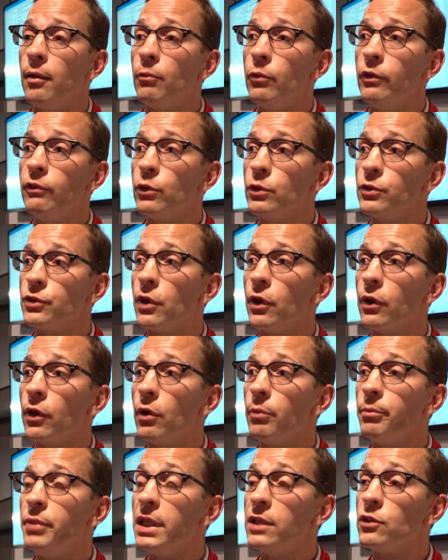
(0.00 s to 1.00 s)
We've also
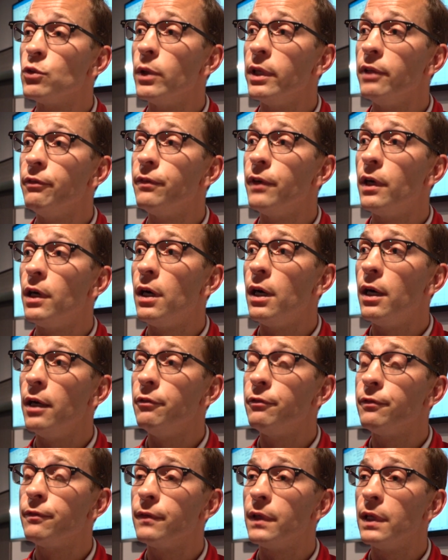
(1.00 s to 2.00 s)
got pick
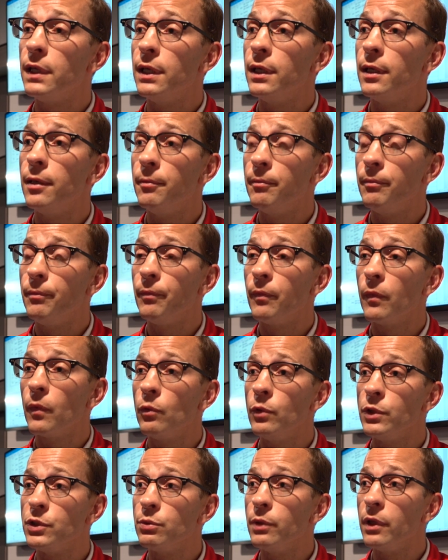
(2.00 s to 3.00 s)
25,
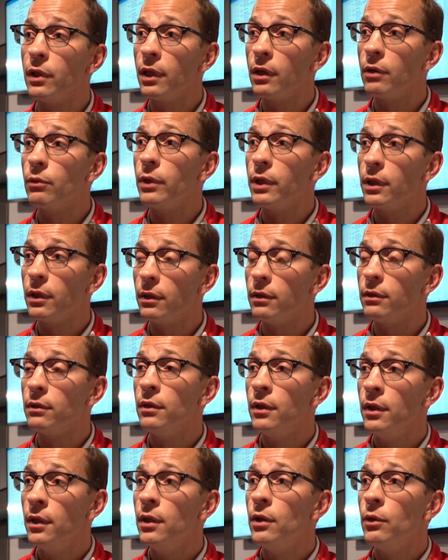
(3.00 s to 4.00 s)
which we think we
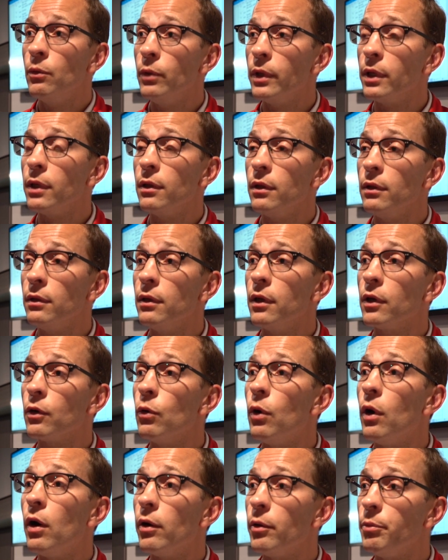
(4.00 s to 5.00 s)
can
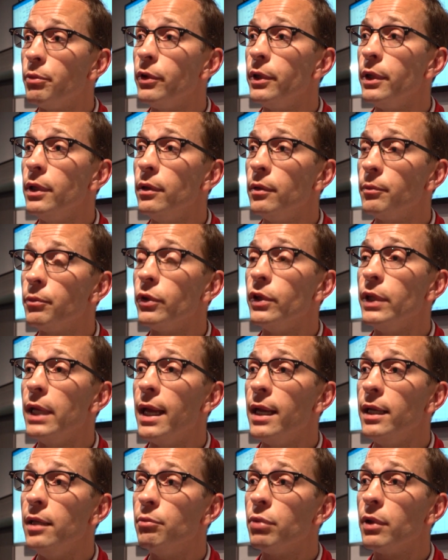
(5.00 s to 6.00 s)
acquire a pretty
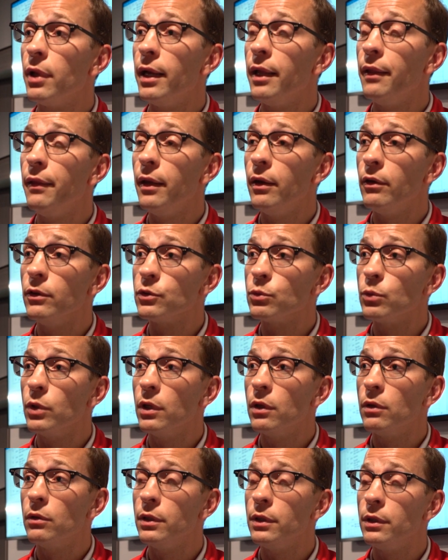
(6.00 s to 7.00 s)
handy player there as
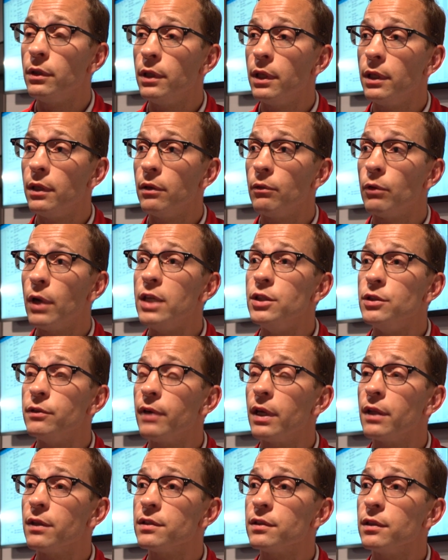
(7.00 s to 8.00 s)
well, and a range
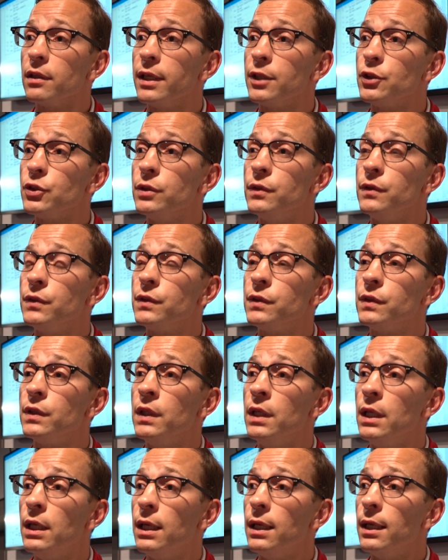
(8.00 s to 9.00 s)
of other selections
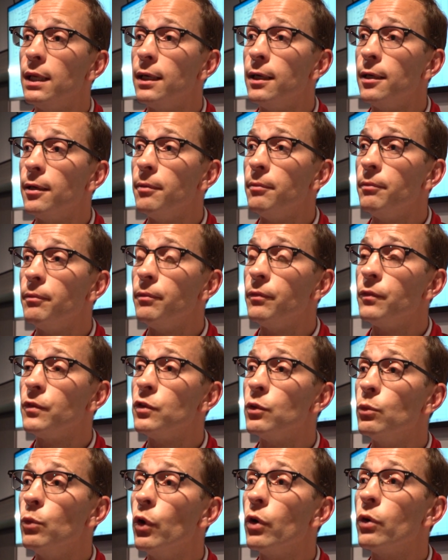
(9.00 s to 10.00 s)

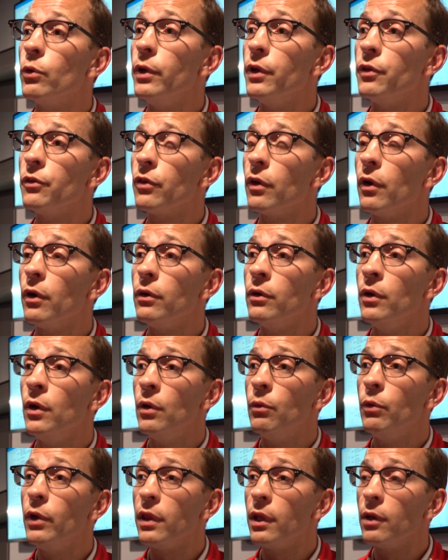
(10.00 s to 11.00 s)
to work with. So
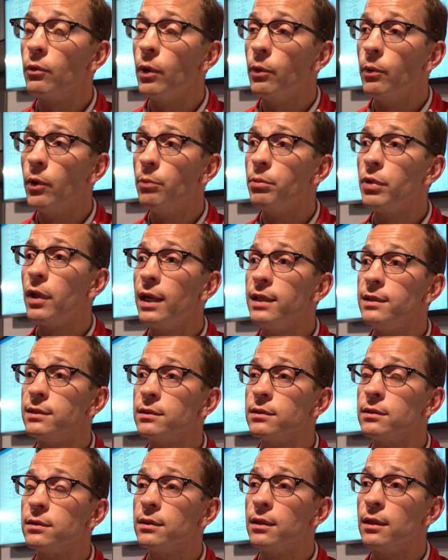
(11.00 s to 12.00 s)
we think we're well
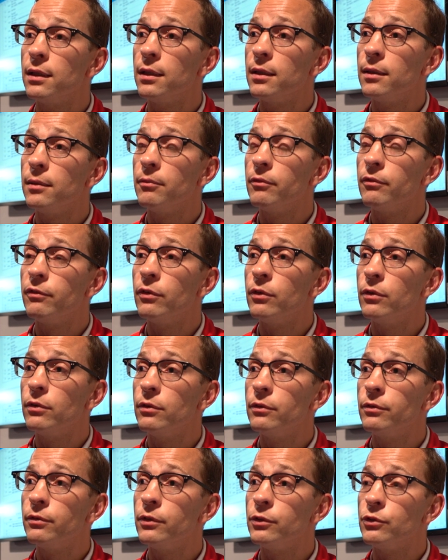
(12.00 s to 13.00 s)
placed for
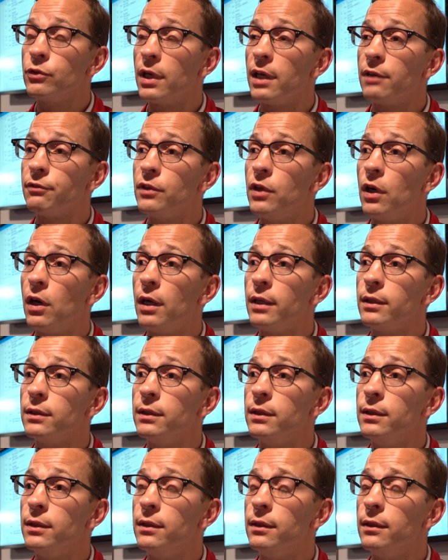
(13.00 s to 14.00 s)
draft night,
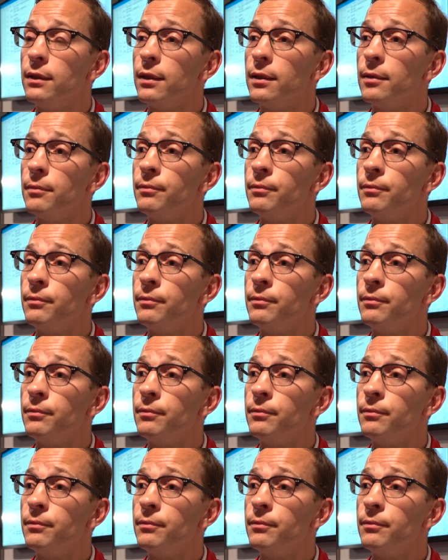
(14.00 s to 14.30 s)
and